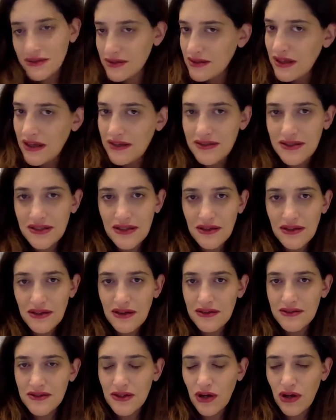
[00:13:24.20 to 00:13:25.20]
so
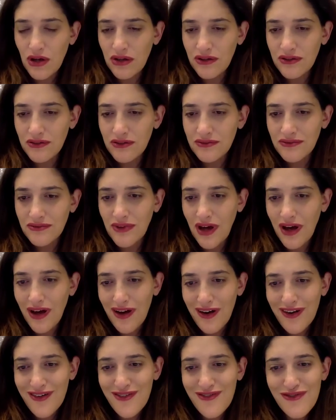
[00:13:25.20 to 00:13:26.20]
that's all
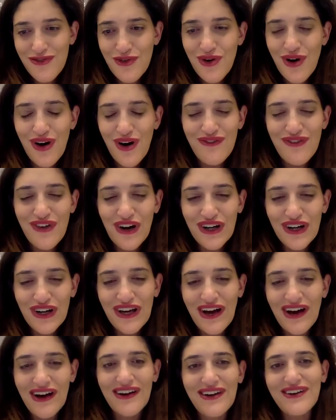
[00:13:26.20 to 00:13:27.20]

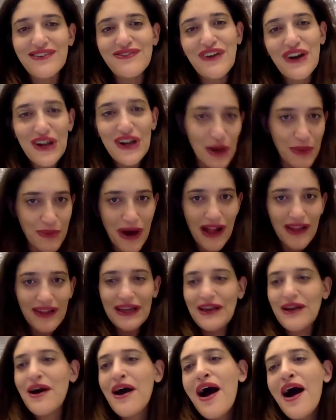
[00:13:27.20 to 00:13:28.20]
very compelling.
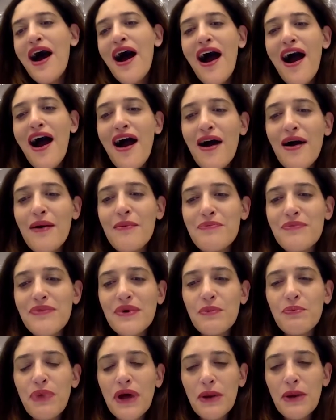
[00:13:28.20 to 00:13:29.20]

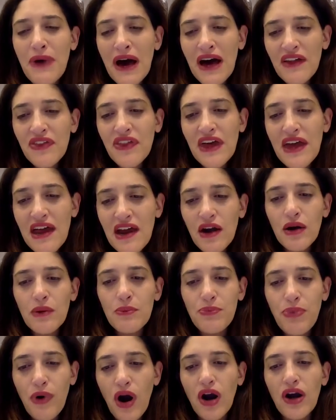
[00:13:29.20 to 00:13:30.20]
But about the
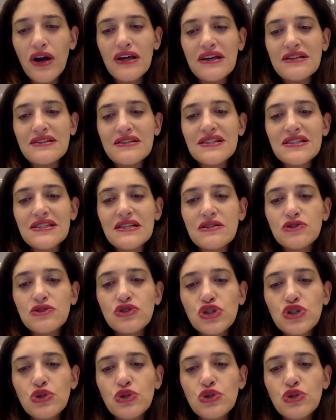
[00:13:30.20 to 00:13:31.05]
Arab parties, do